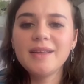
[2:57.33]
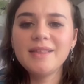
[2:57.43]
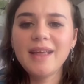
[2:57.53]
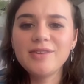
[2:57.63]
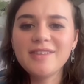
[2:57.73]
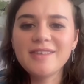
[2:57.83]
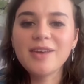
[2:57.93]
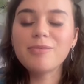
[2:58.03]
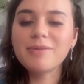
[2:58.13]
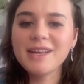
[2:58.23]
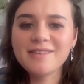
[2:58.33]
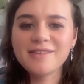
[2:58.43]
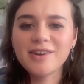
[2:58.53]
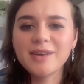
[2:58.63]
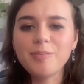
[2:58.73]
Now, this is a great
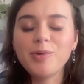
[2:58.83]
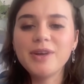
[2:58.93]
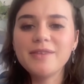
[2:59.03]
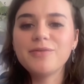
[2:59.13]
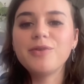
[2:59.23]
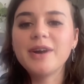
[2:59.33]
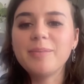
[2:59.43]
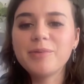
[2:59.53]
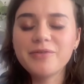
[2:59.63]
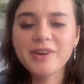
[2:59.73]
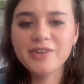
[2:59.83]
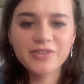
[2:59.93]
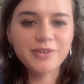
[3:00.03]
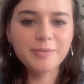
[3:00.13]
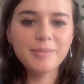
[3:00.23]
starting point for a
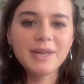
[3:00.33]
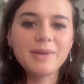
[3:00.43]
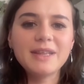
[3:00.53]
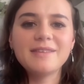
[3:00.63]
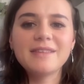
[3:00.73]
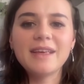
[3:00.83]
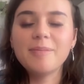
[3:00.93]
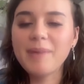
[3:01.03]
professional minimalistic